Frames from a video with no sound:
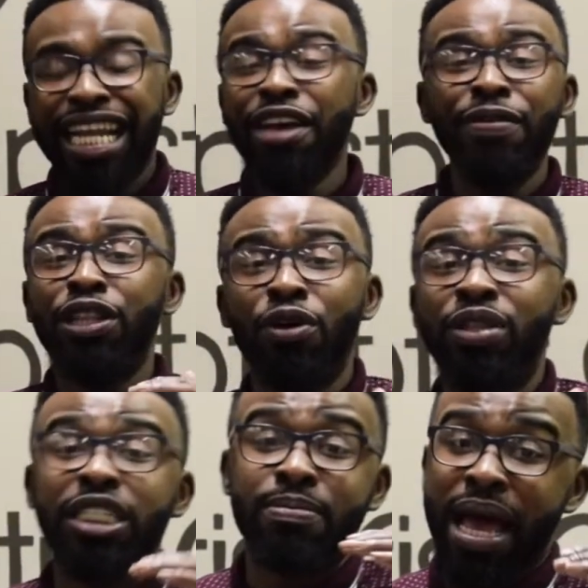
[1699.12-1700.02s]
And even
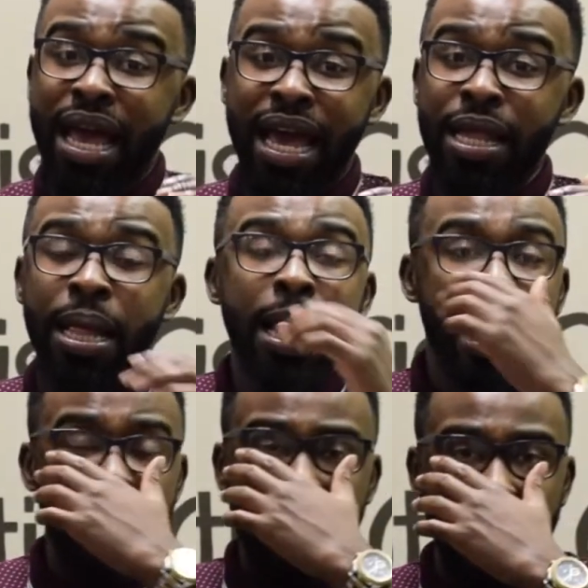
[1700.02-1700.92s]
though this man
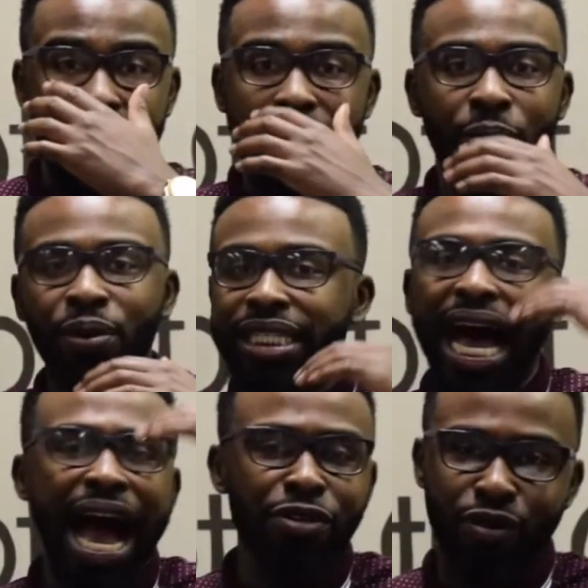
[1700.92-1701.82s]
uh,
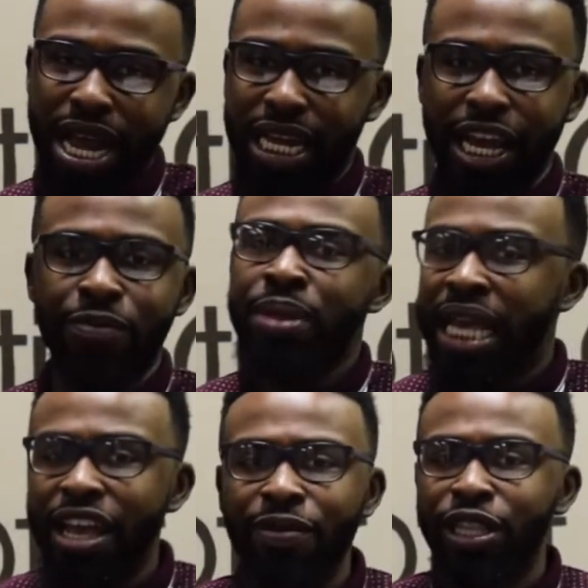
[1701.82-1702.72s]
was high ranking,
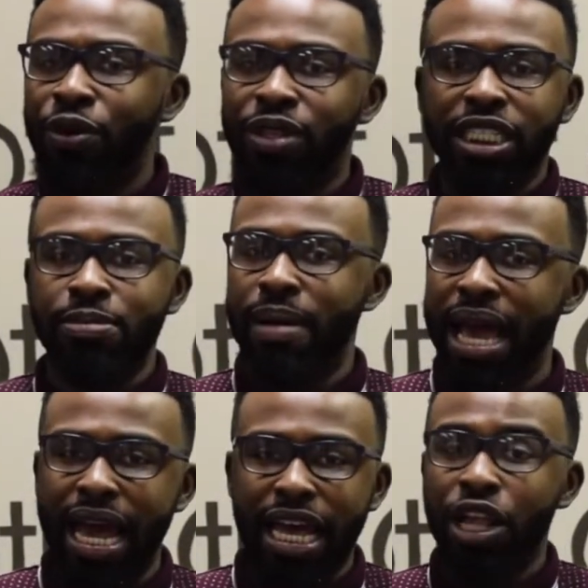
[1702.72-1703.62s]
even though this
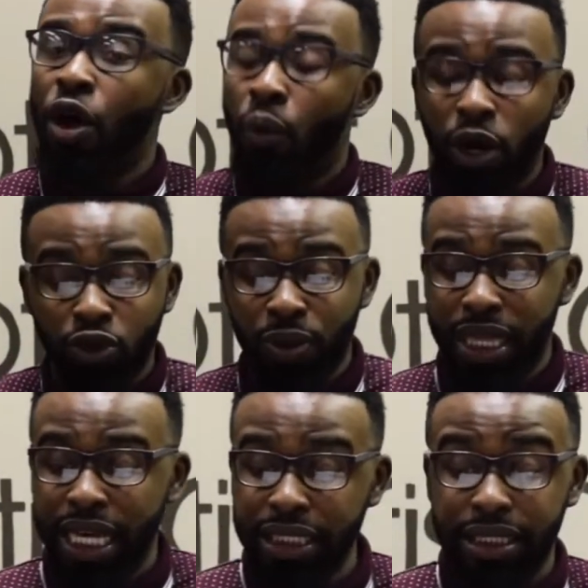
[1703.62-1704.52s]
man was
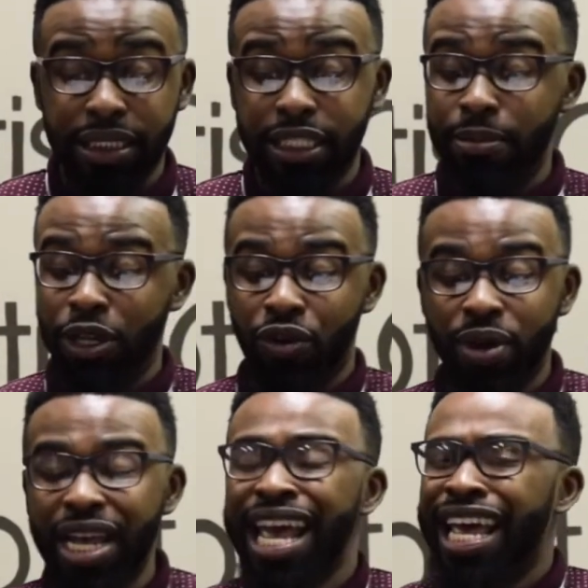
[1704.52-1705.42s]
religious to some
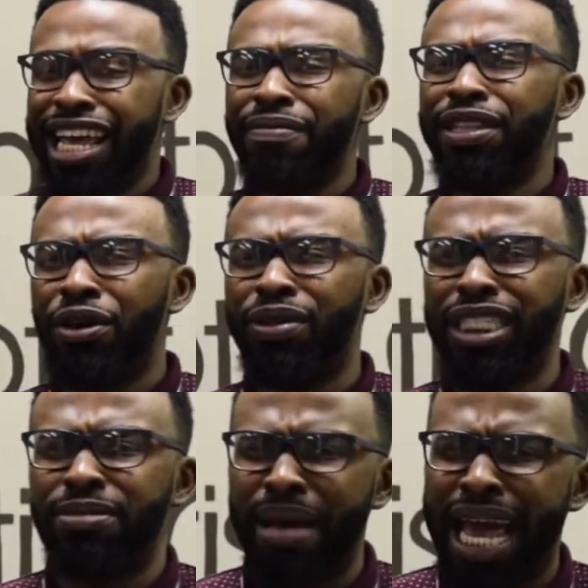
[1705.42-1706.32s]
degree, even
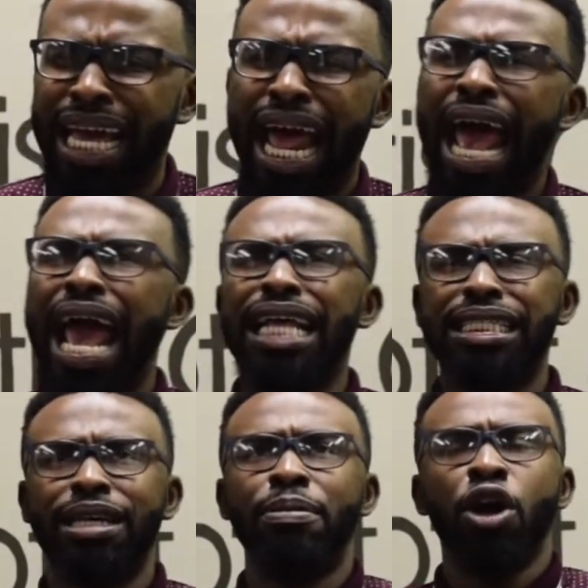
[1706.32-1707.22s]
though this man
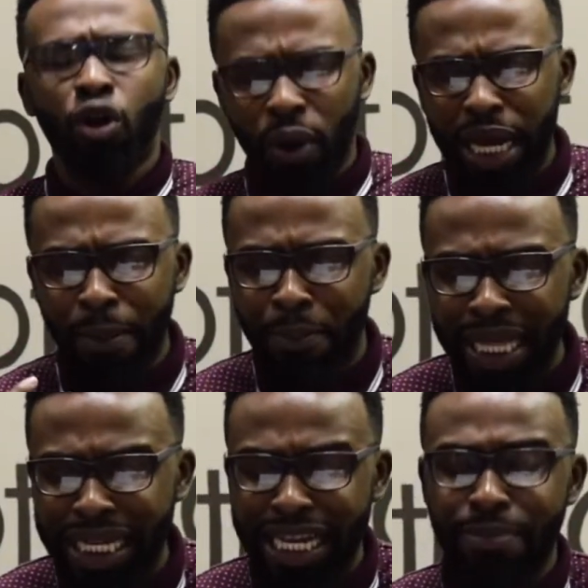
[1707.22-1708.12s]
had some
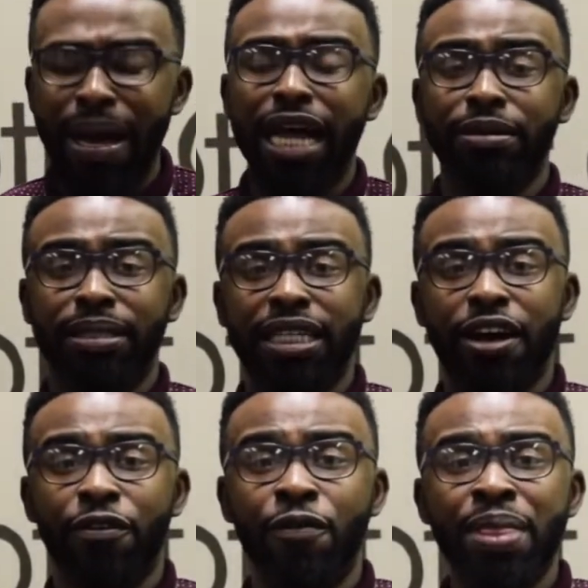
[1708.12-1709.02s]
credibility about
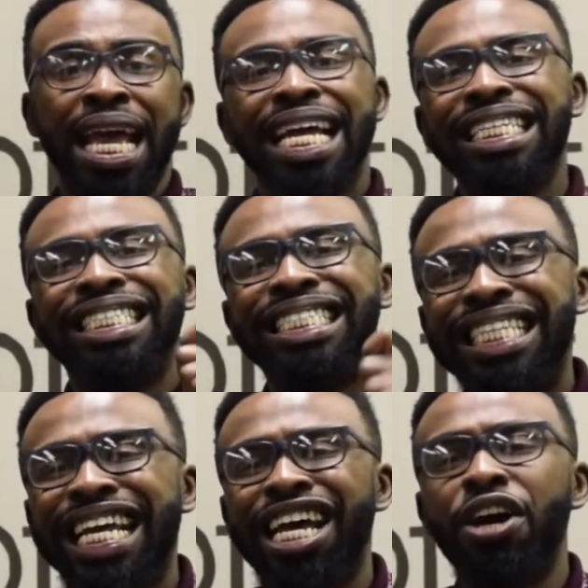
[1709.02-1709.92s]
himself, he
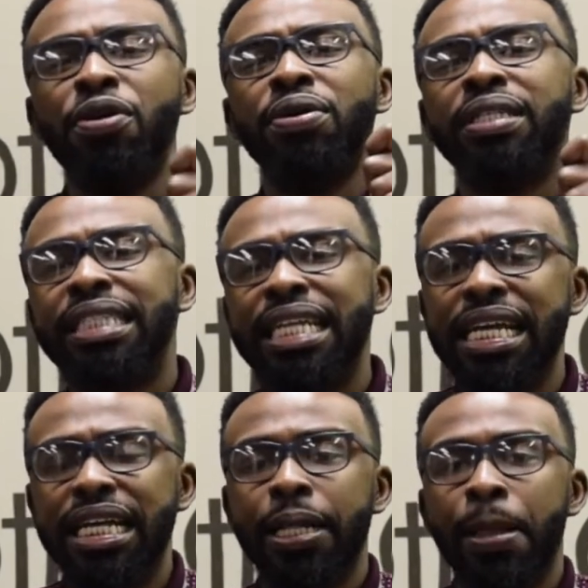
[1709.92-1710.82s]
still
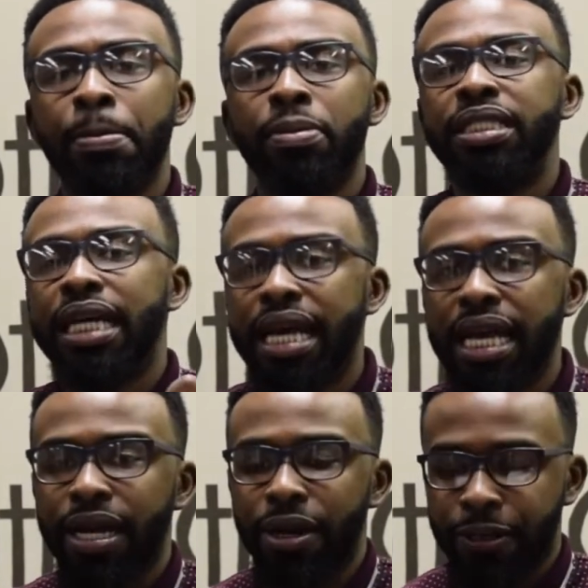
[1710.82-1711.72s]
needed to
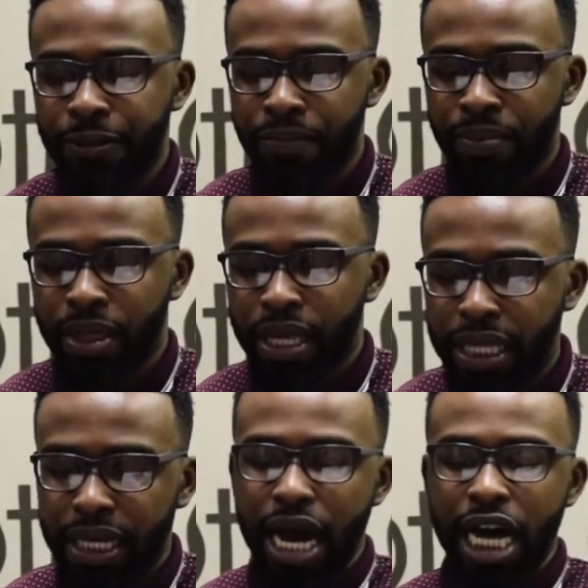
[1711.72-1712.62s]
hear
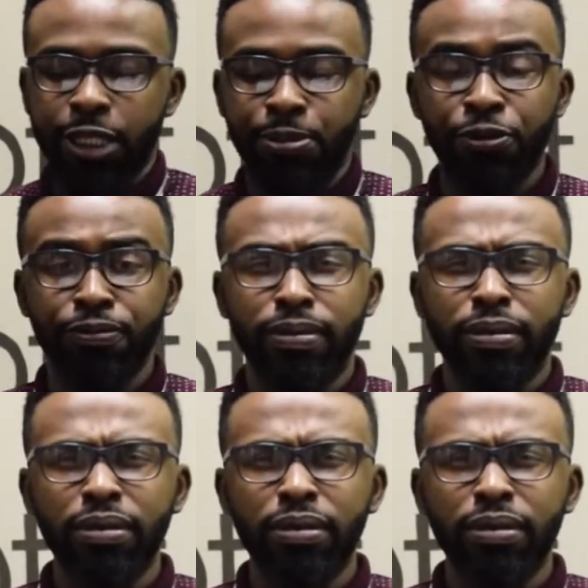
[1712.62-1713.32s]
the gospel.